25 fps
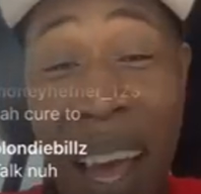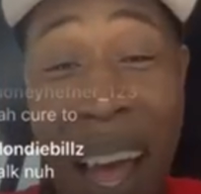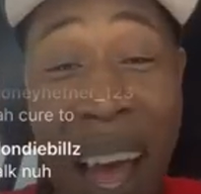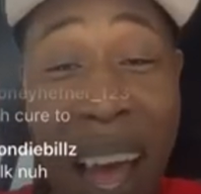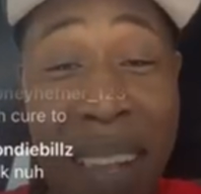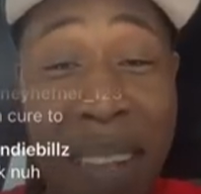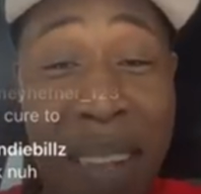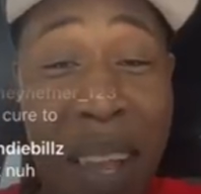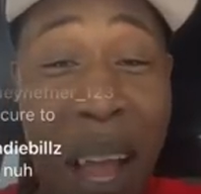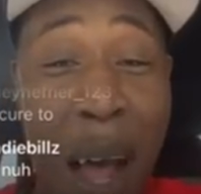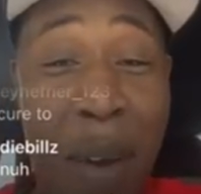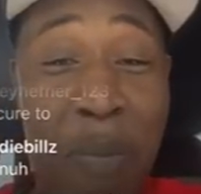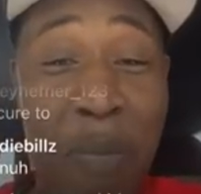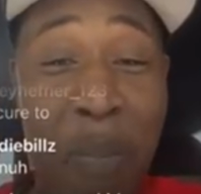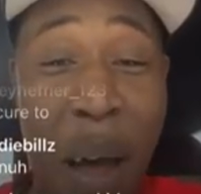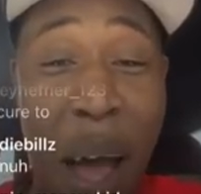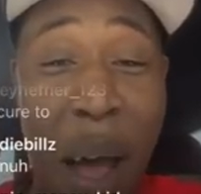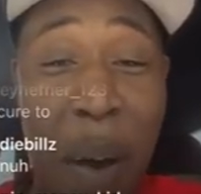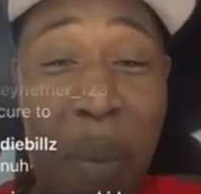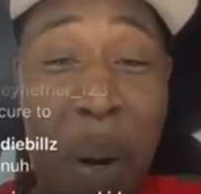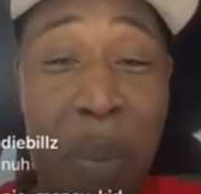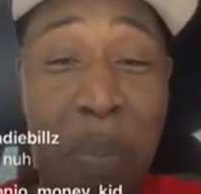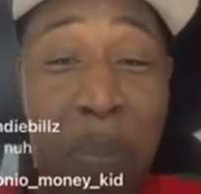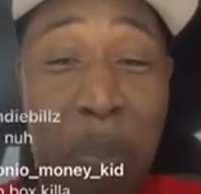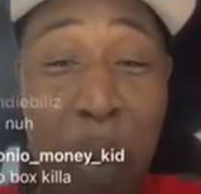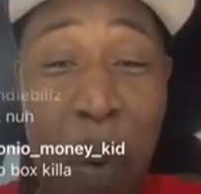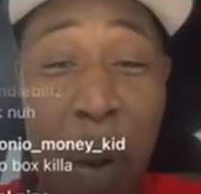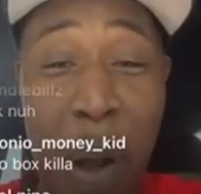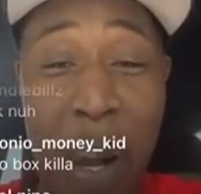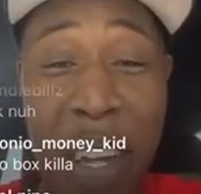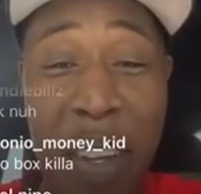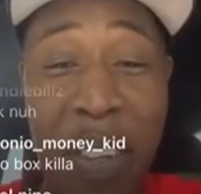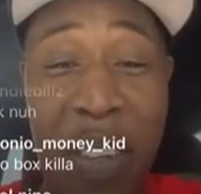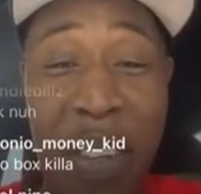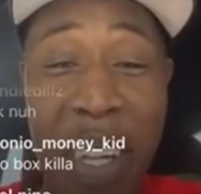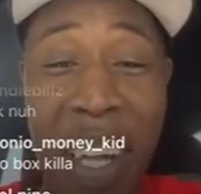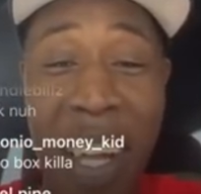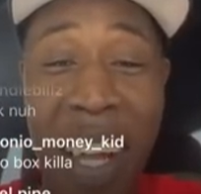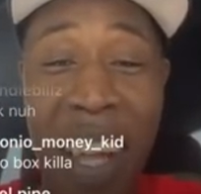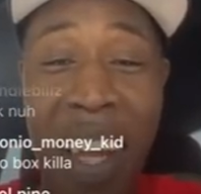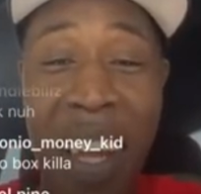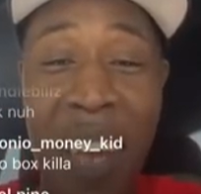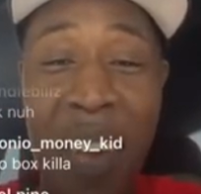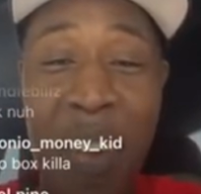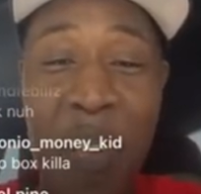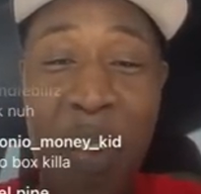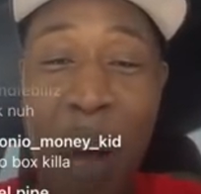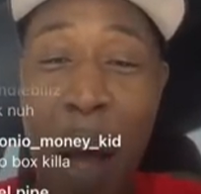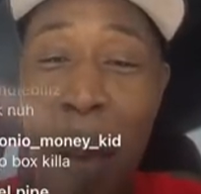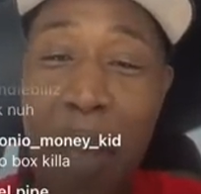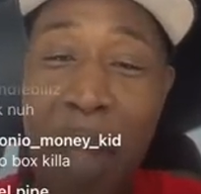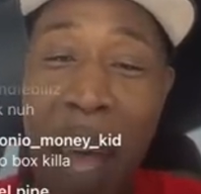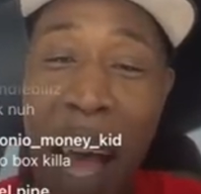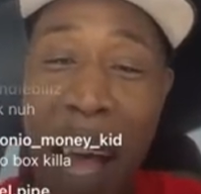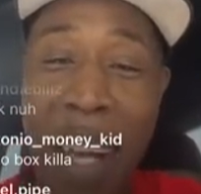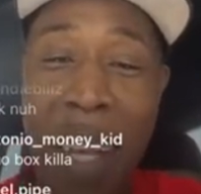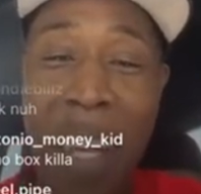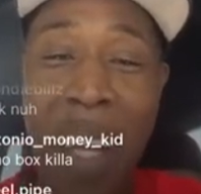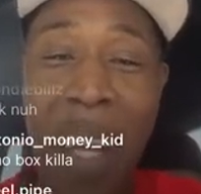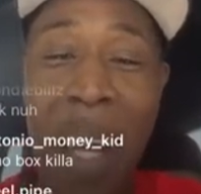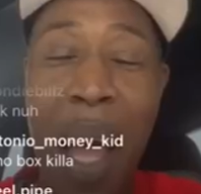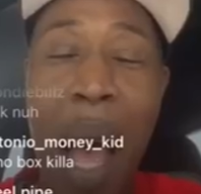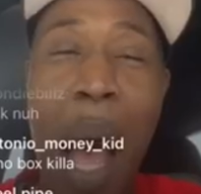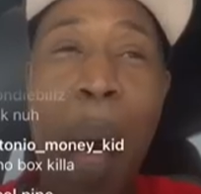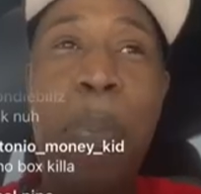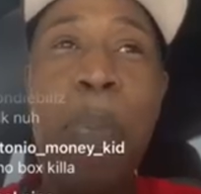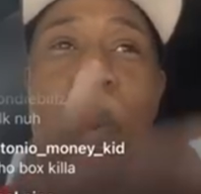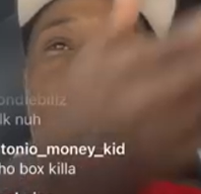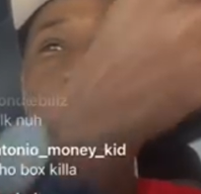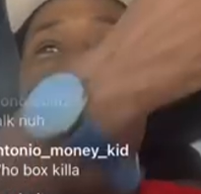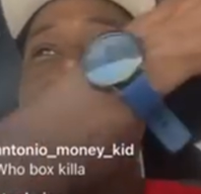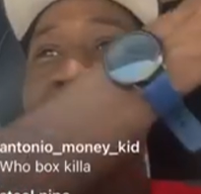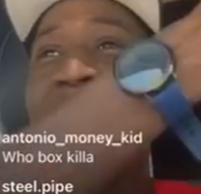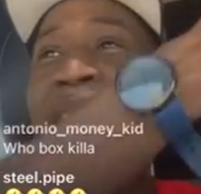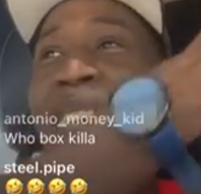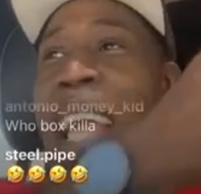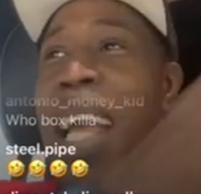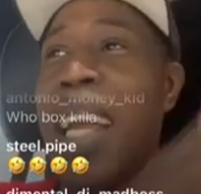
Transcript: I start power with Polish. From that, a Polish